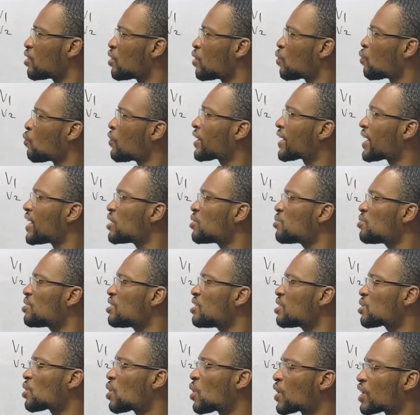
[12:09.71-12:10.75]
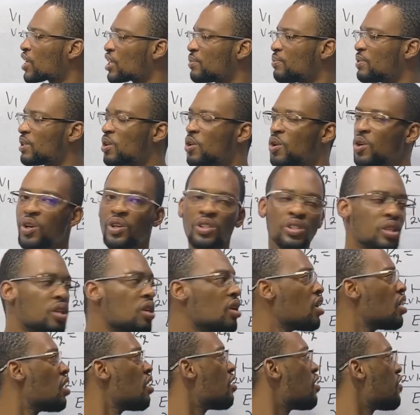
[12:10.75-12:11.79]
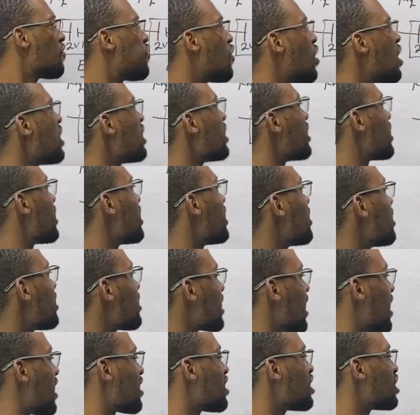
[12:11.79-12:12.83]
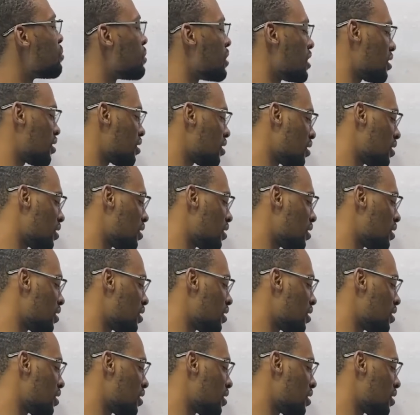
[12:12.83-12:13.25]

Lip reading: We can use this current because for a series arrangement,